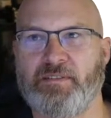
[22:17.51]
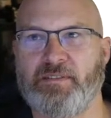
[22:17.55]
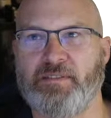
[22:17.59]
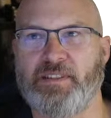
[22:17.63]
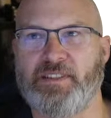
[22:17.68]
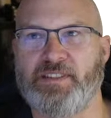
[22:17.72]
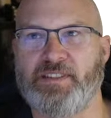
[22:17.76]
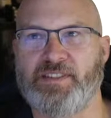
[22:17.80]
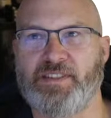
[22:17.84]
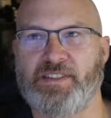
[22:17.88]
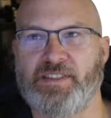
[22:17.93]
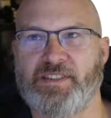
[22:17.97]

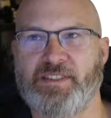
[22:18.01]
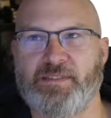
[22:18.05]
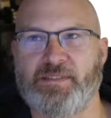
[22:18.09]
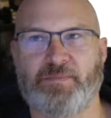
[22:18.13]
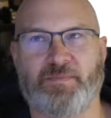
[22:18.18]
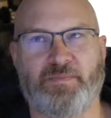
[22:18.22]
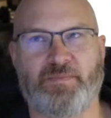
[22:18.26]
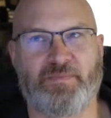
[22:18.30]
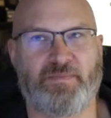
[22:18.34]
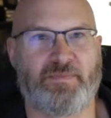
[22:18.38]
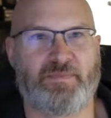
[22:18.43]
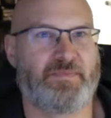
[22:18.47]
It's just
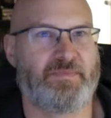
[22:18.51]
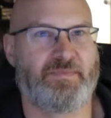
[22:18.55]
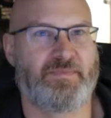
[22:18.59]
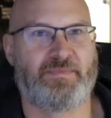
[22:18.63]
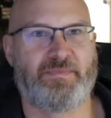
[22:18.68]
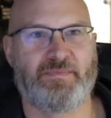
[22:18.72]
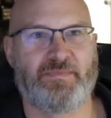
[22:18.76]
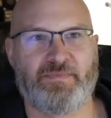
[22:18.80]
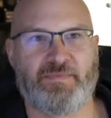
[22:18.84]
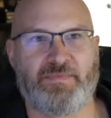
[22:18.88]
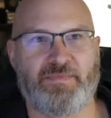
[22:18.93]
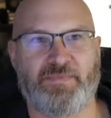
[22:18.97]

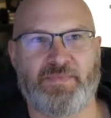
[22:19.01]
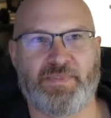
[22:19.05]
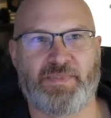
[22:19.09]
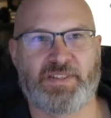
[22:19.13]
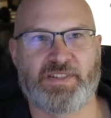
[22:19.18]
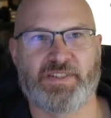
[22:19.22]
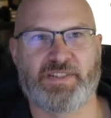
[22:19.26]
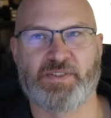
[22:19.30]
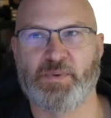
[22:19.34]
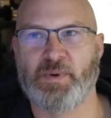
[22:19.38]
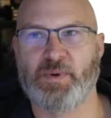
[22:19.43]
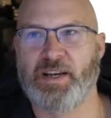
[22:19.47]
this
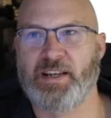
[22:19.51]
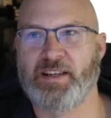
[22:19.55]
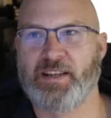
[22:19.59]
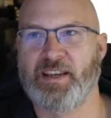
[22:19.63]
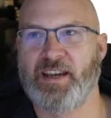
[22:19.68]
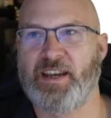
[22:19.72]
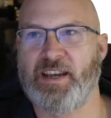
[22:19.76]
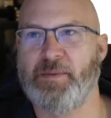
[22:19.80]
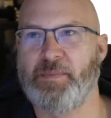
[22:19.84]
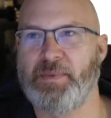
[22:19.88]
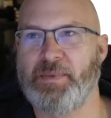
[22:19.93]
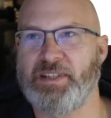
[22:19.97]
is the way it
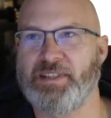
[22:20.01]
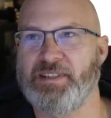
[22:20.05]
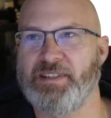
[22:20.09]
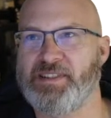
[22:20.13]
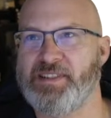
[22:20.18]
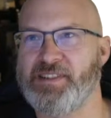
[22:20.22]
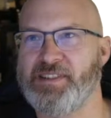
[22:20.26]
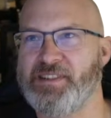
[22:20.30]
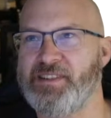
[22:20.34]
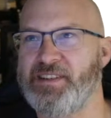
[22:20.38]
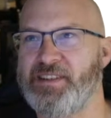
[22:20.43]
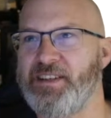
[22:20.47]
came, and
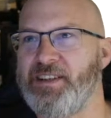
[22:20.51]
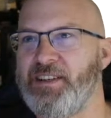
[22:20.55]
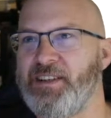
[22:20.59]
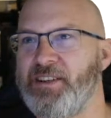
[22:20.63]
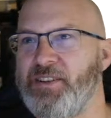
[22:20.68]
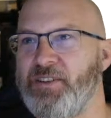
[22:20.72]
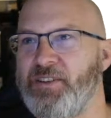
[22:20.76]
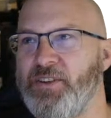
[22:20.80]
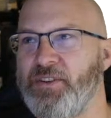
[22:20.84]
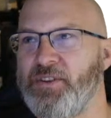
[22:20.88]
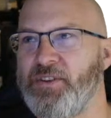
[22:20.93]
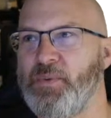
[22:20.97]
it's
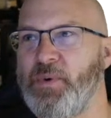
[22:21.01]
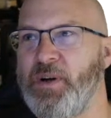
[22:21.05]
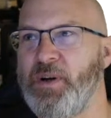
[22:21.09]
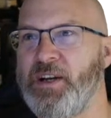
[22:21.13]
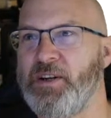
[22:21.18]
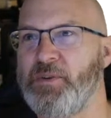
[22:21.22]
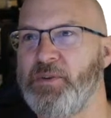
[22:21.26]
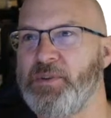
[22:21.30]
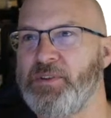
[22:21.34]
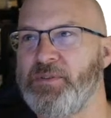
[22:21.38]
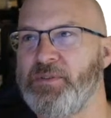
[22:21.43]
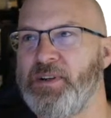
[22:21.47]
not the way I
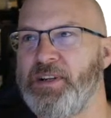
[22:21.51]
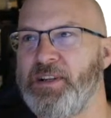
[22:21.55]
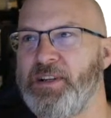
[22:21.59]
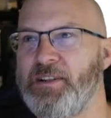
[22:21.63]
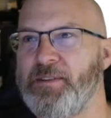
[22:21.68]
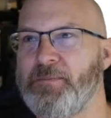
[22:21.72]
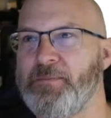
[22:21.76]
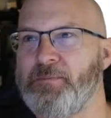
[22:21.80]
want to run it.